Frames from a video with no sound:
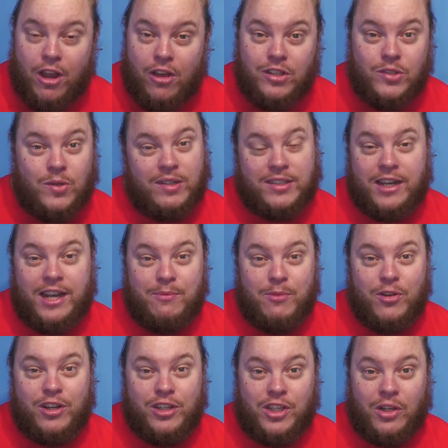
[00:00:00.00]
along to our Sunday
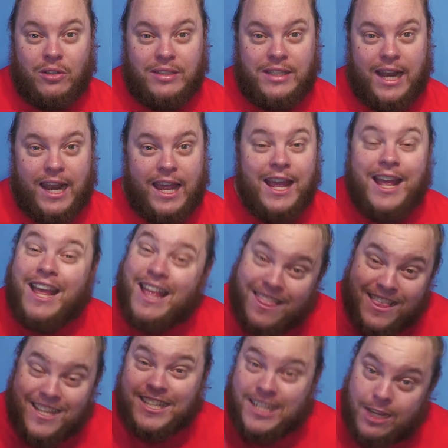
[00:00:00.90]
morning Salt Cellar.
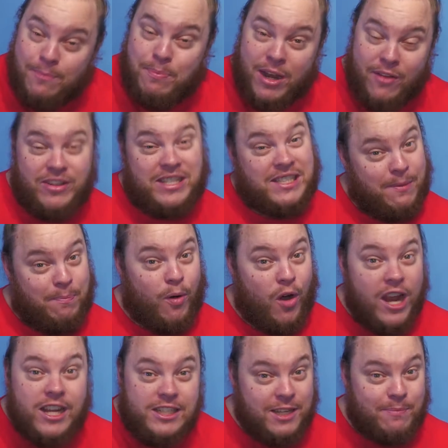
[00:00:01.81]
This is a bit of a
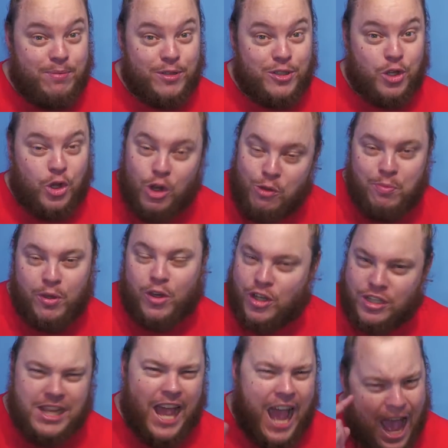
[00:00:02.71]
surprise episode
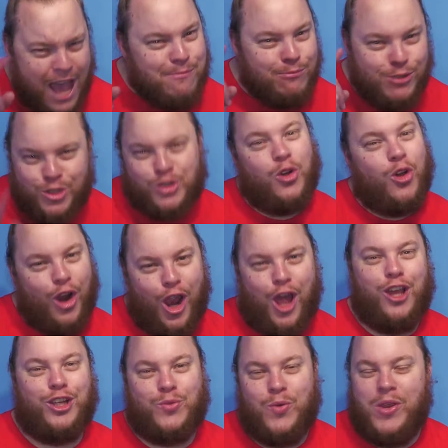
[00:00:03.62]
because I'm sure
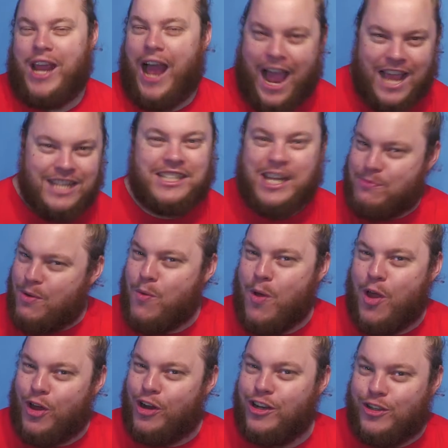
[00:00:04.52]
last week I said we
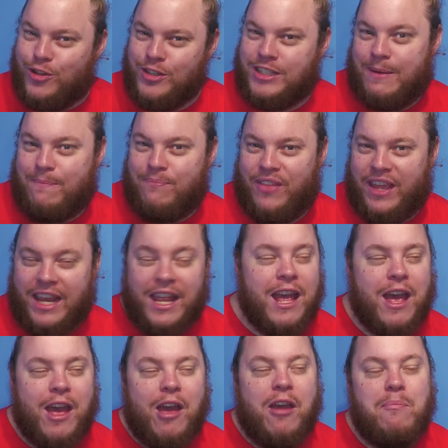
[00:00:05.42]
weren't going to do something.
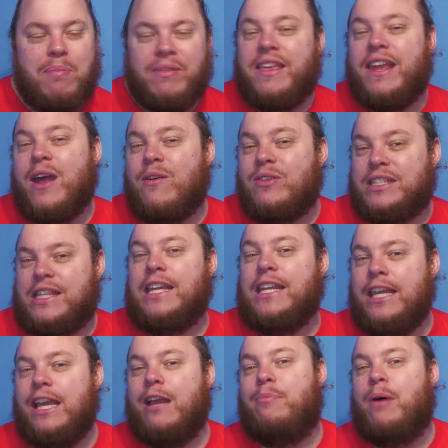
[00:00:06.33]
But then I was
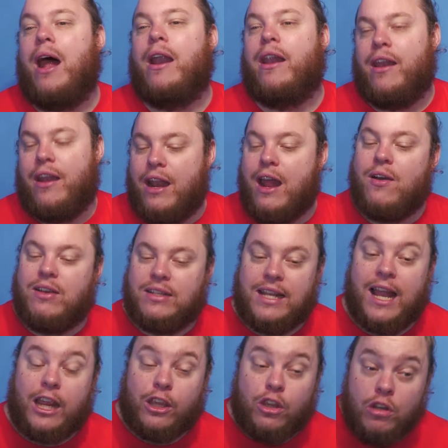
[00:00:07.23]
thinking about it and I
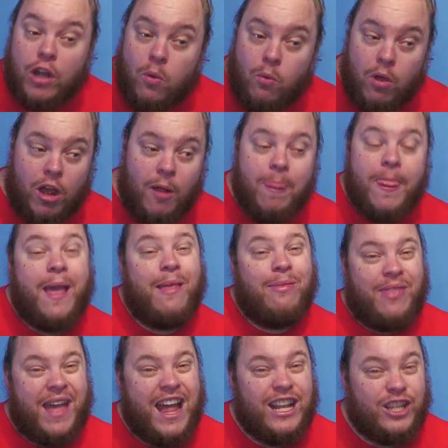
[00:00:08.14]
was like, you know what?
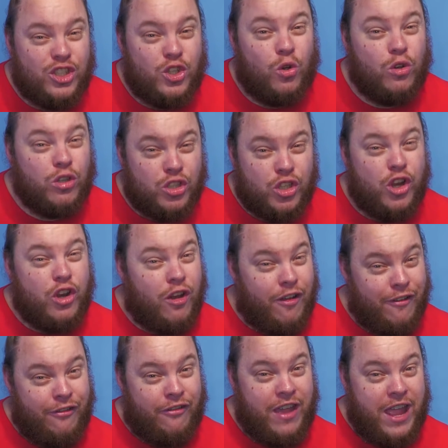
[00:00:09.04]
That's also
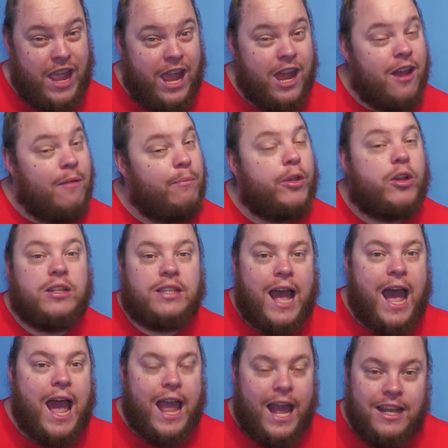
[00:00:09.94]
not fair
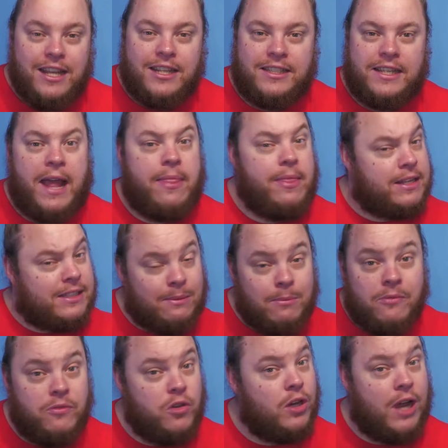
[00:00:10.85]
because I understand that
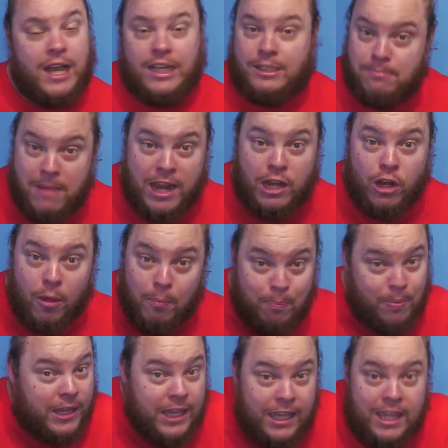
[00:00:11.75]
some of you guys may
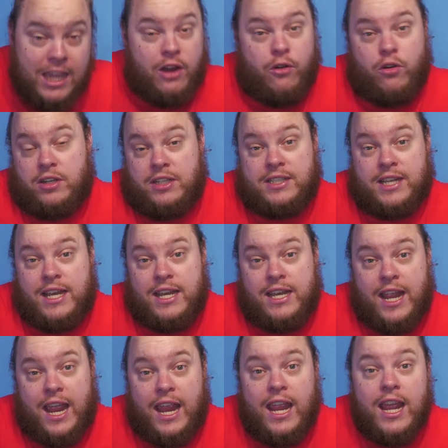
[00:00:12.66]
not be here on
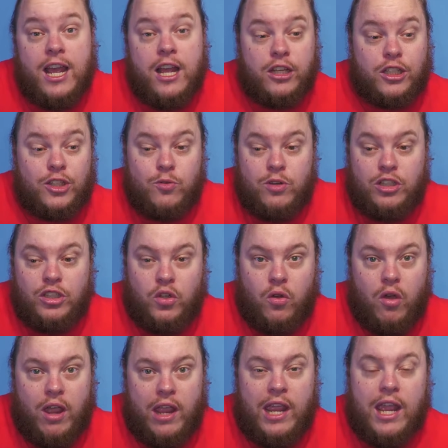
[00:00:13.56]
Sunday to
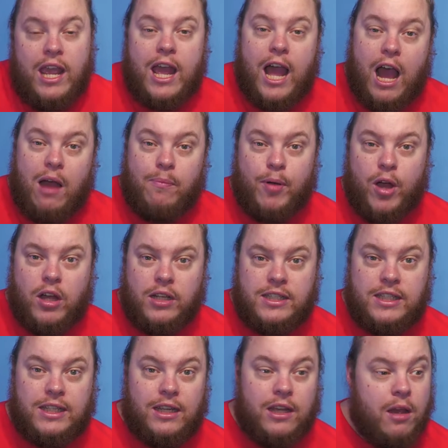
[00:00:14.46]
enjoy our
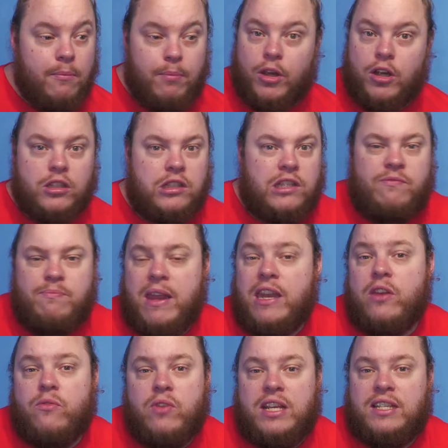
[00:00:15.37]
party because of
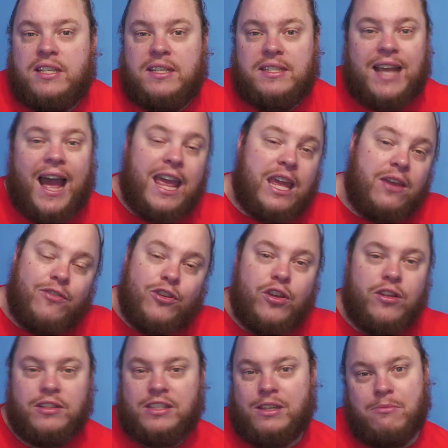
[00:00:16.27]
many reasons. I even
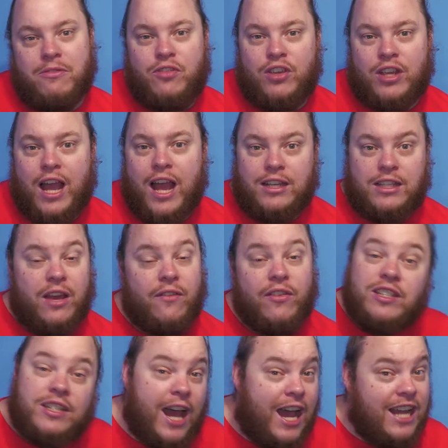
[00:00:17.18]
know that some of you guys are
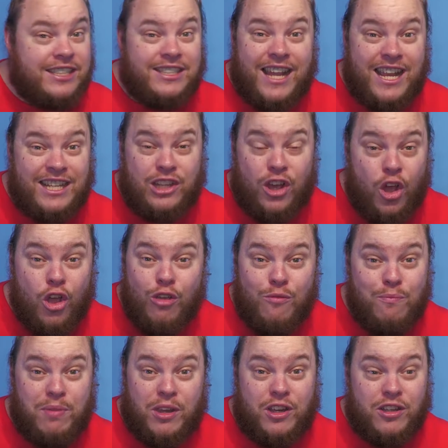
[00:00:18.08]
having to isolate at
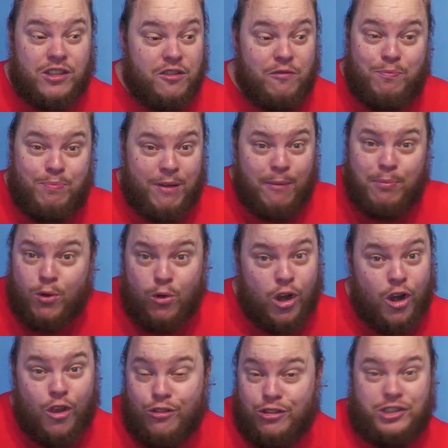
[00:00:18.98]
home because of bubble
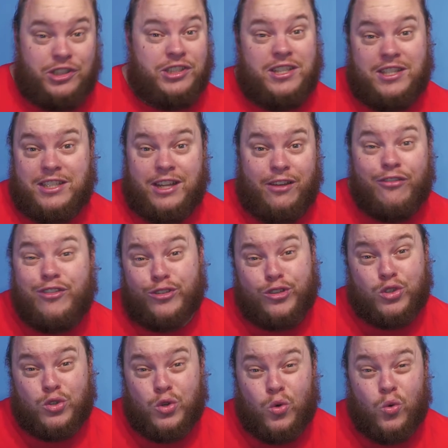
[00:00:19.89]
closures and stuff in
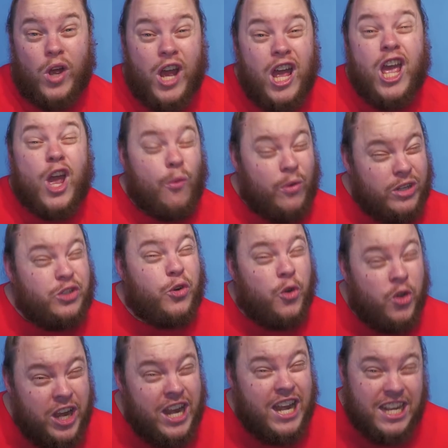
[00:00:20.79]
school, which
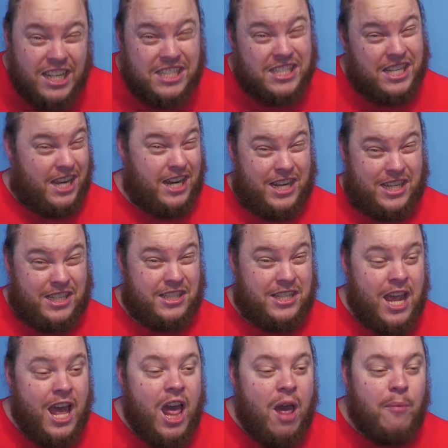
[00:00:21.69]
really
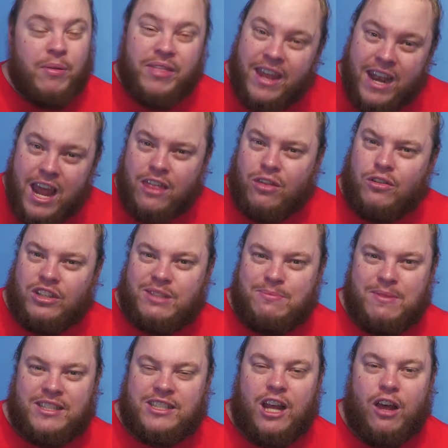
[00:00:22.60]
sucks. But then I thought
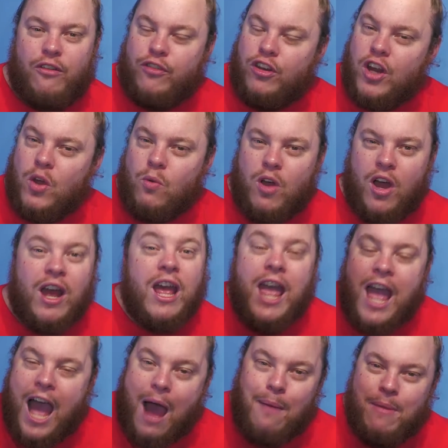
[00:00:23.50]
to myself, you know
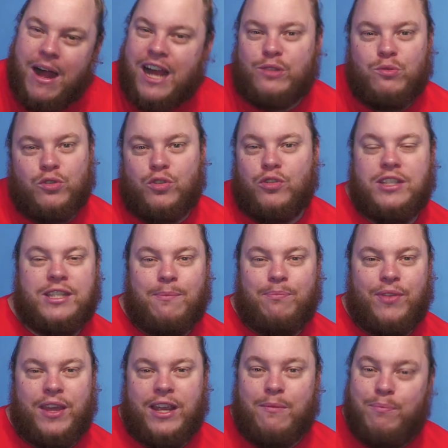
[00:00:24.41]
what? I might as well do
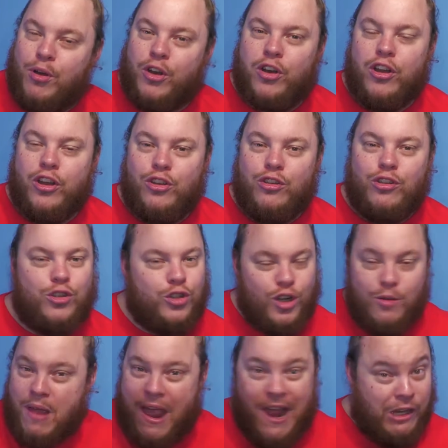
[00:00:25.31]
something and put it on
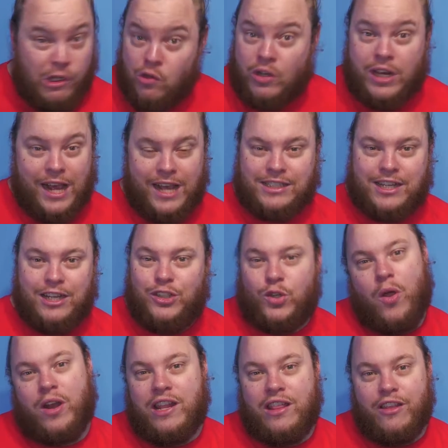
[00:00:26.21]
YouTube and you guys can
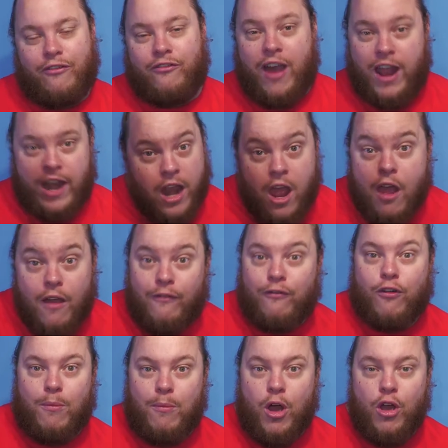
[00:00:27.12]
join in the fun
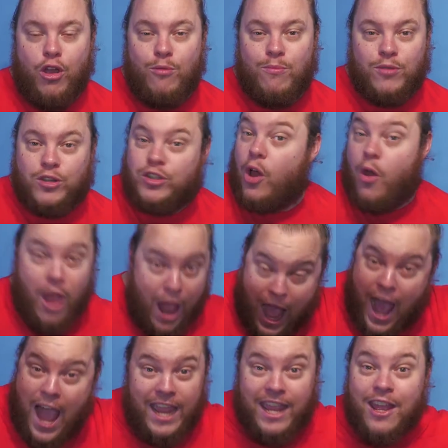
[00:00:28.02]
from home. So
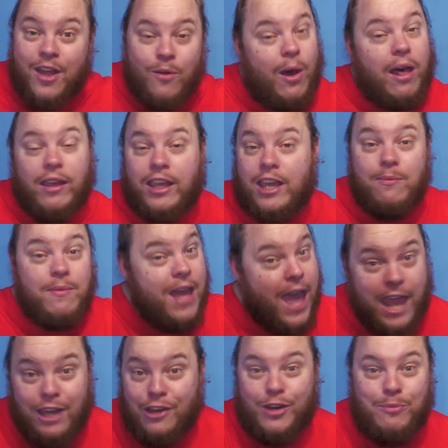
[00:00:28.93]
hi,
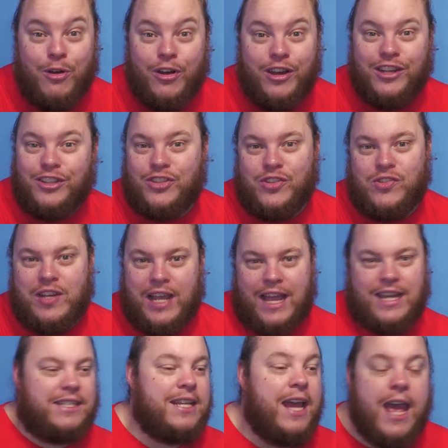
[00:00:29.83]
welcome and good morning to you
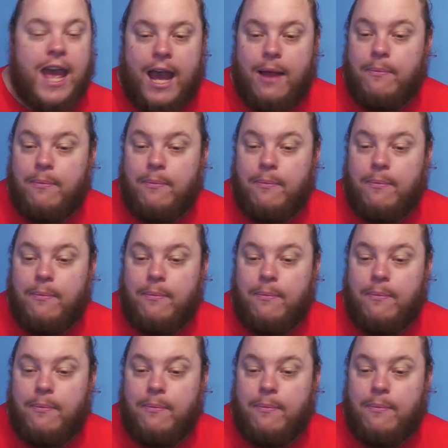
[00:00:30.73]
guys.